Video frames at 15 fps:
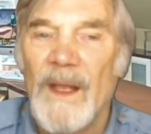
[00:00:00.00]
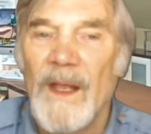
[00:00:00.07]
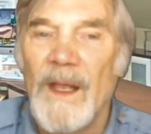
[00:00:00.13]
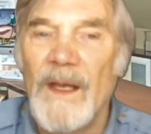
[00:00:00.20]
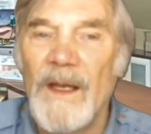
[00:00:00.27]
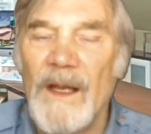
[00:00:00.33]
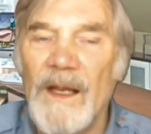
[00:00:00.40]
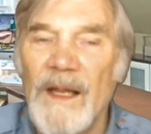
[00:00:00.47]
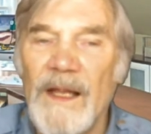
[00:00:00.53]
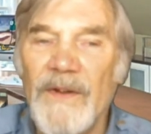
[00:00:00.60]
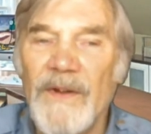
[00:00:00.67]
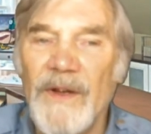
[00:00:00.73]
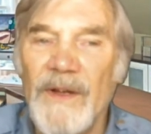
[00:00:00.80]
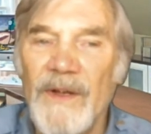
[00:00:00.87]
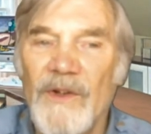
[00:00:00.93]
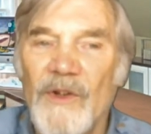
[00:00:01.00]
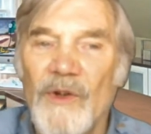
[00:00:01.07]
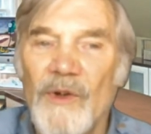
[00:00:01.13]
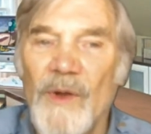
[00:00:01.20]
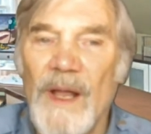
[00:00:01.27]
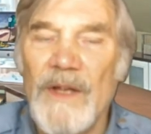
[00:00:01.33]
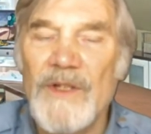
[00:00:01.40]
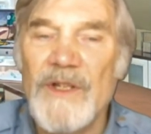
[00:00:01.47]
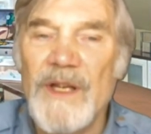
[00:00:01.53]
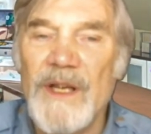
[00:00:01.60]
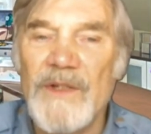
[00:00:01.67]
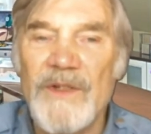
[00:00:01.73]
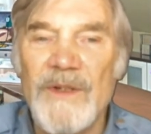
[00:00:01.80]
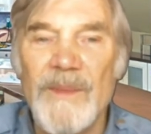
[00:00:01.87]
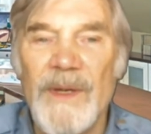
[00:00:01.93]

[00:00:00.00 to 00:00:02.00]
In a letter to Education